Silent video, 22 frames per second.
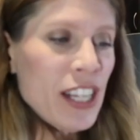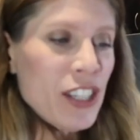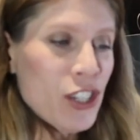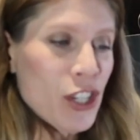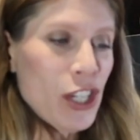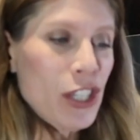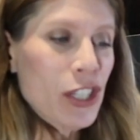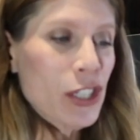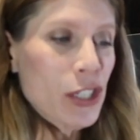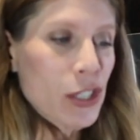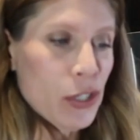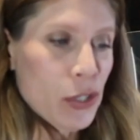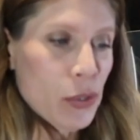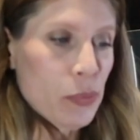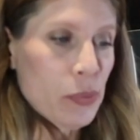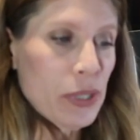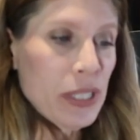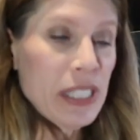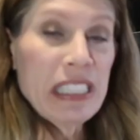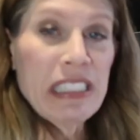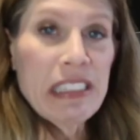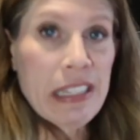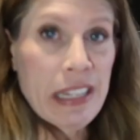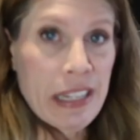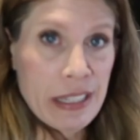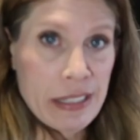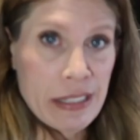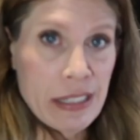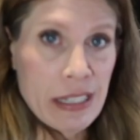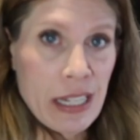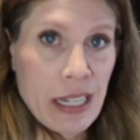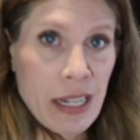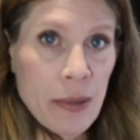Just looked really
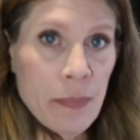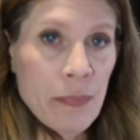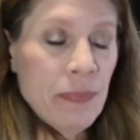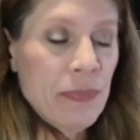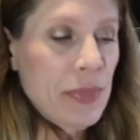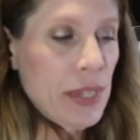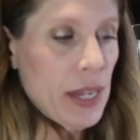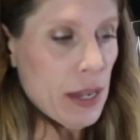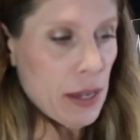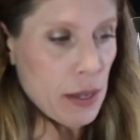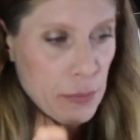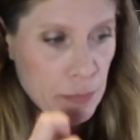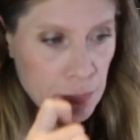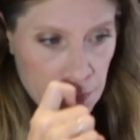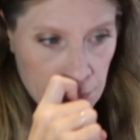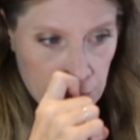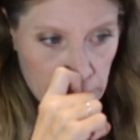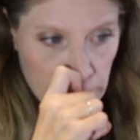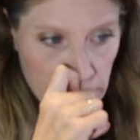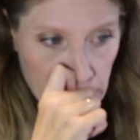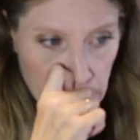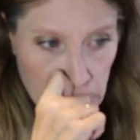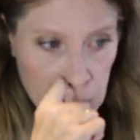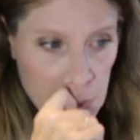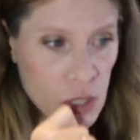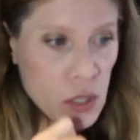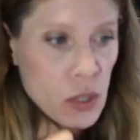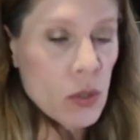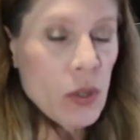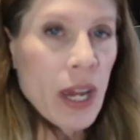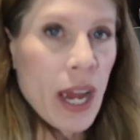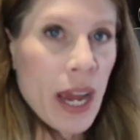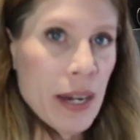tasty.
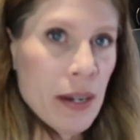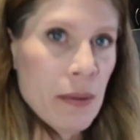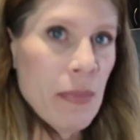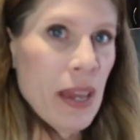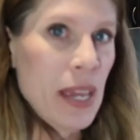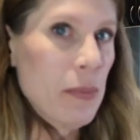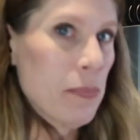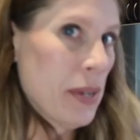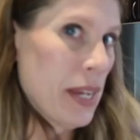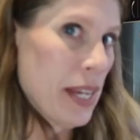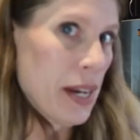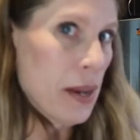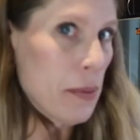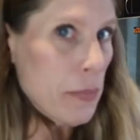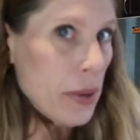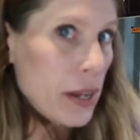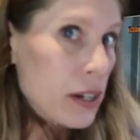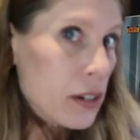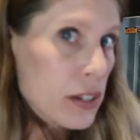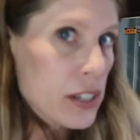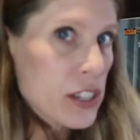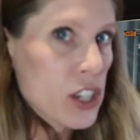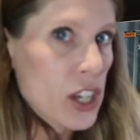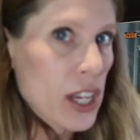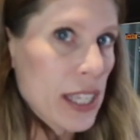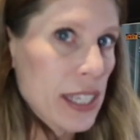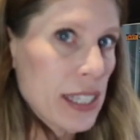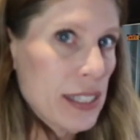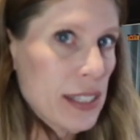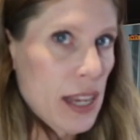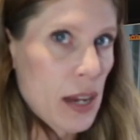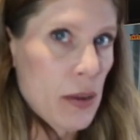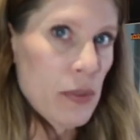To kind of make peanut butter and
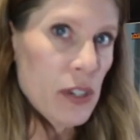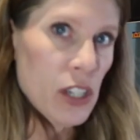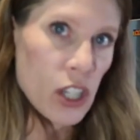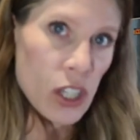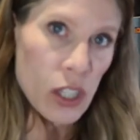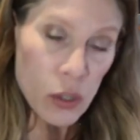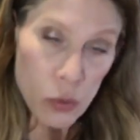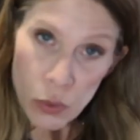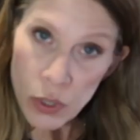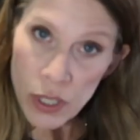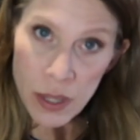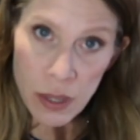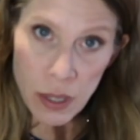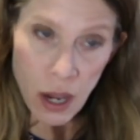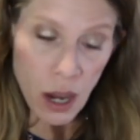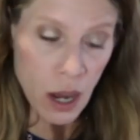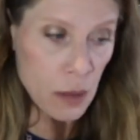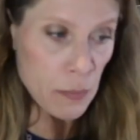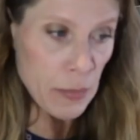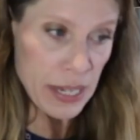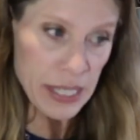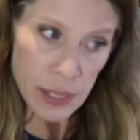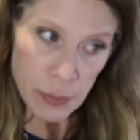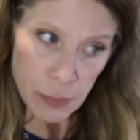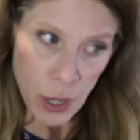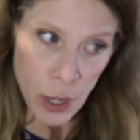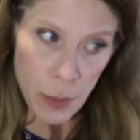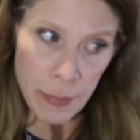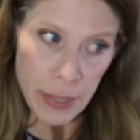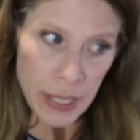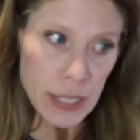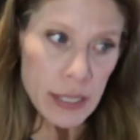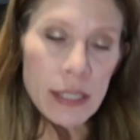jelly sandwiches with all my
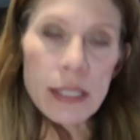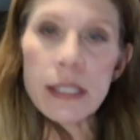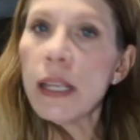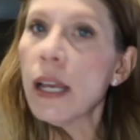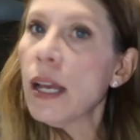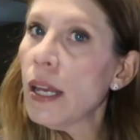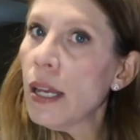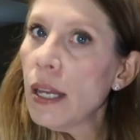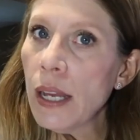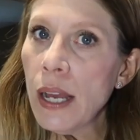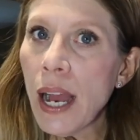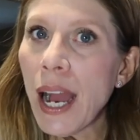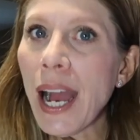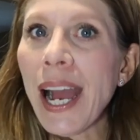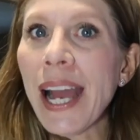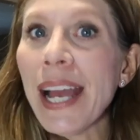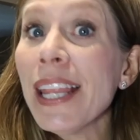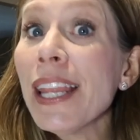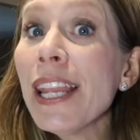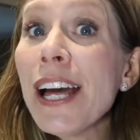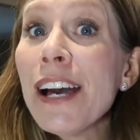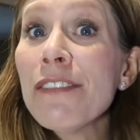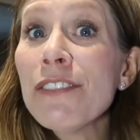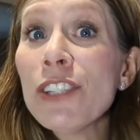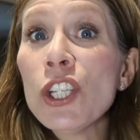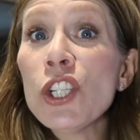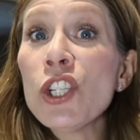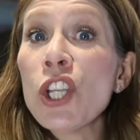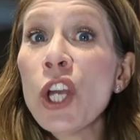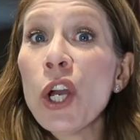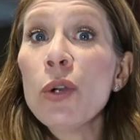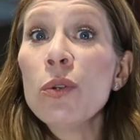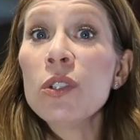smart buns. I love to
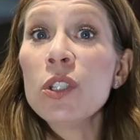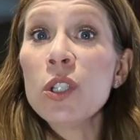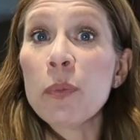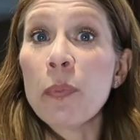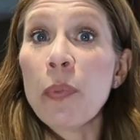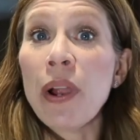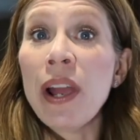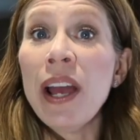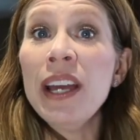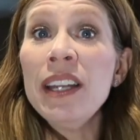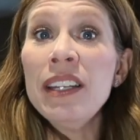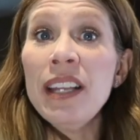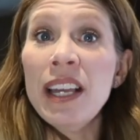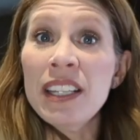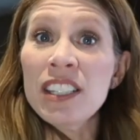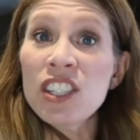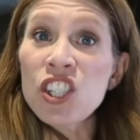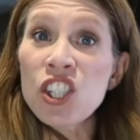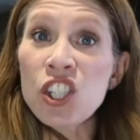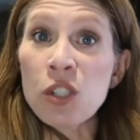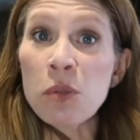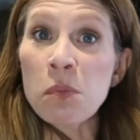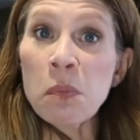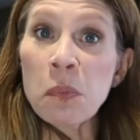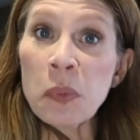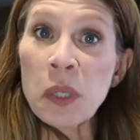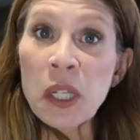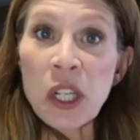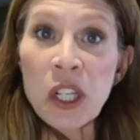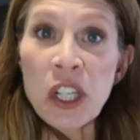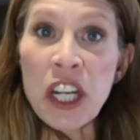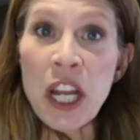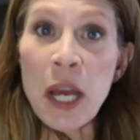toast bread and
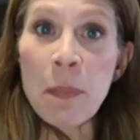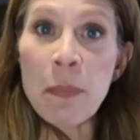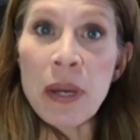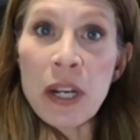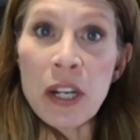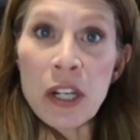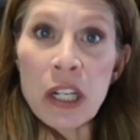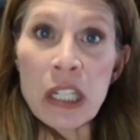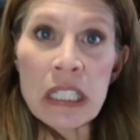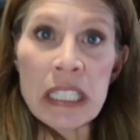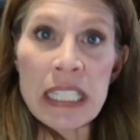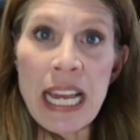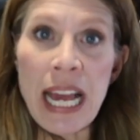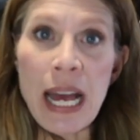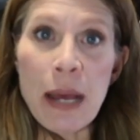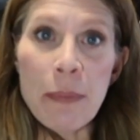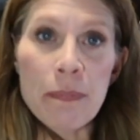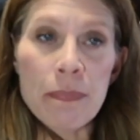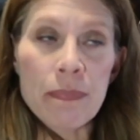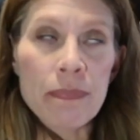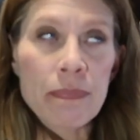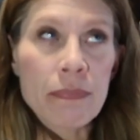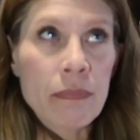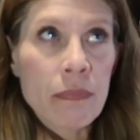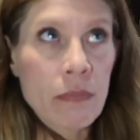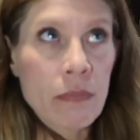smear nut butter on top.